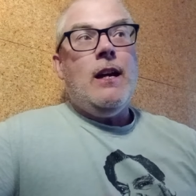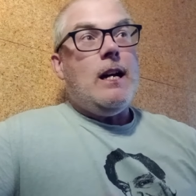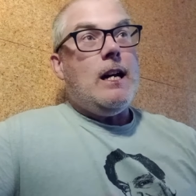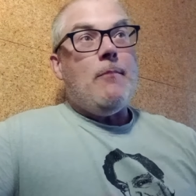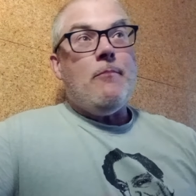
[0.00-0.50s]

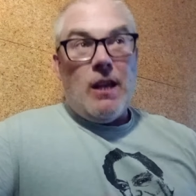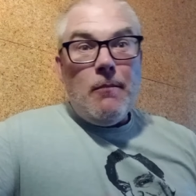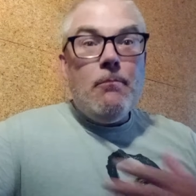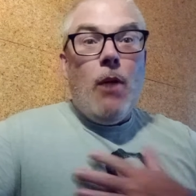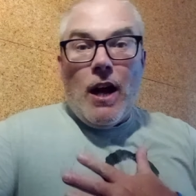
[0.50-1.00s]
Um, in
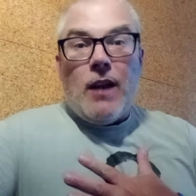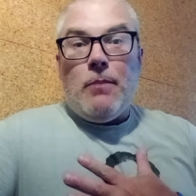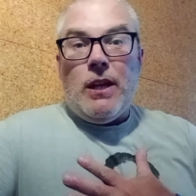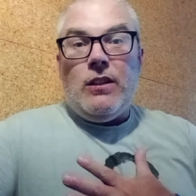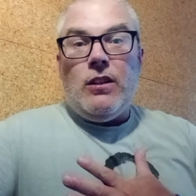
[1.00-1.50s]
my
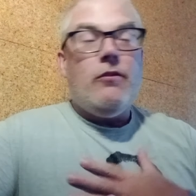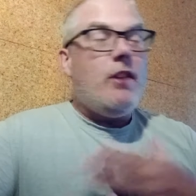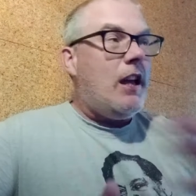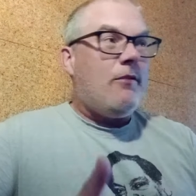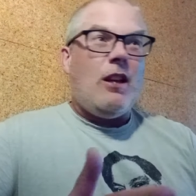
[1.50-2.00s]
opinion,
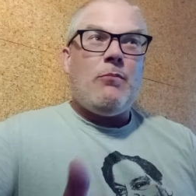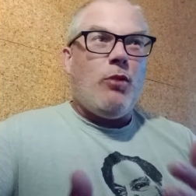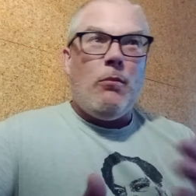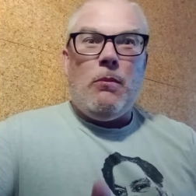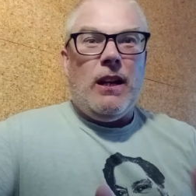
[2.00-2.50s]
there, there's
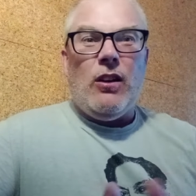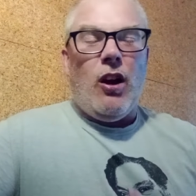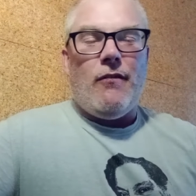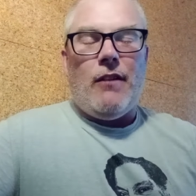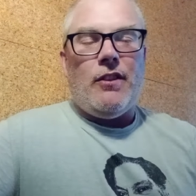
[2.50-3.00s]
probably a lot
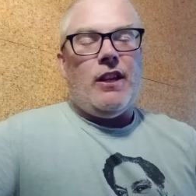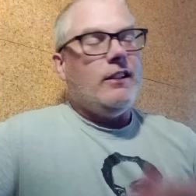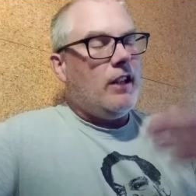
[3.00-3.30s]
of other things.